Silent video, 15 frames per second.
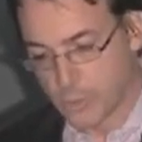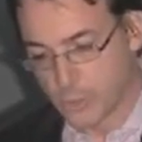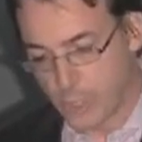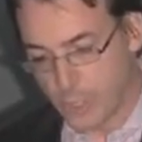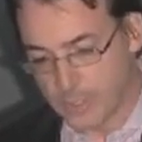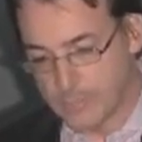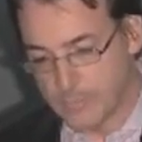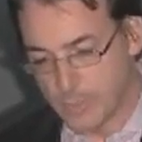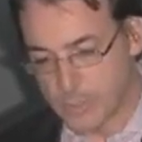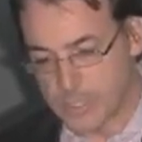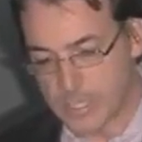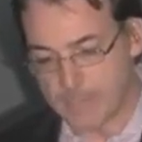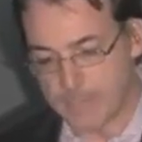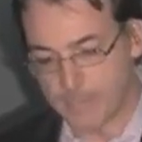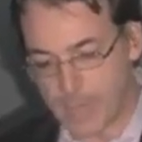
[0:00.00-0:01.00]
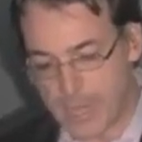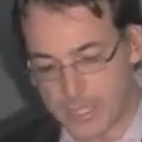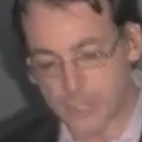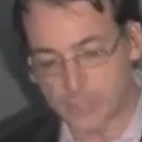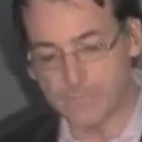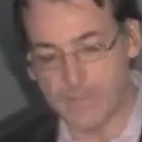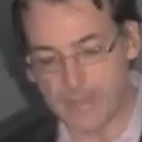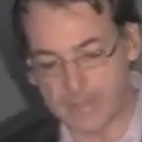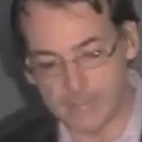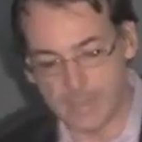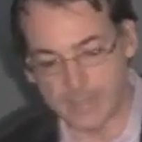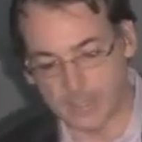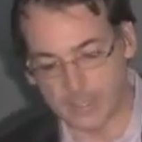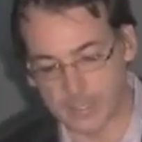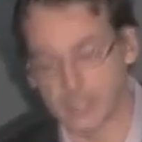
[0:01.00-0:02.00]
We control them using a branch of
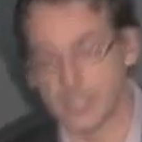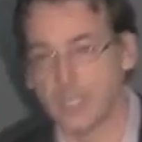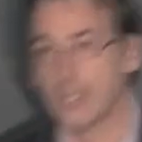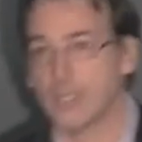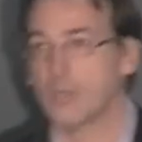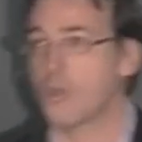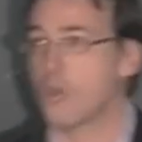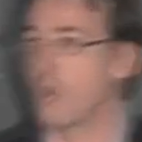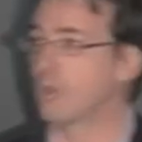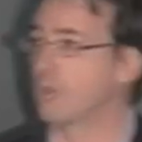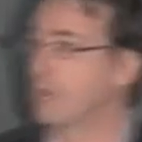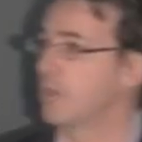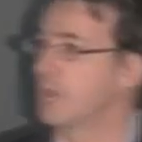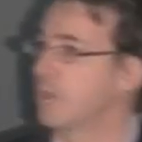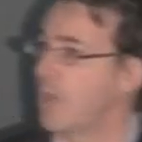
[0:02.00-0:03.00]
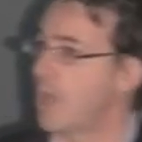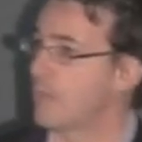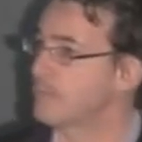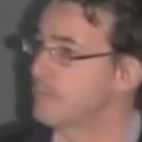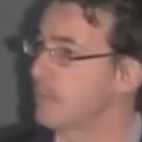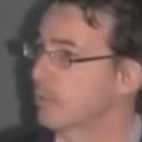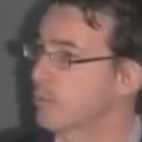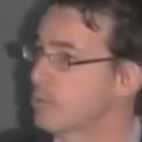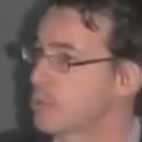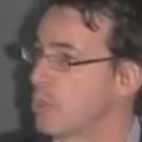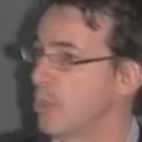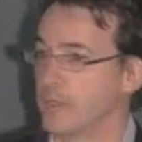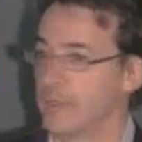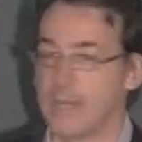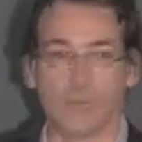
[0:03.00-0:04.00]
mathematics called
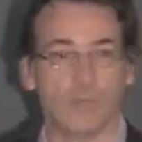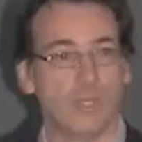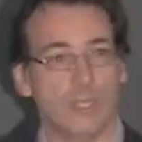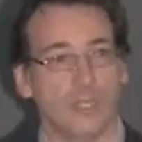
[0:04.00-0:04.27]
optimal control.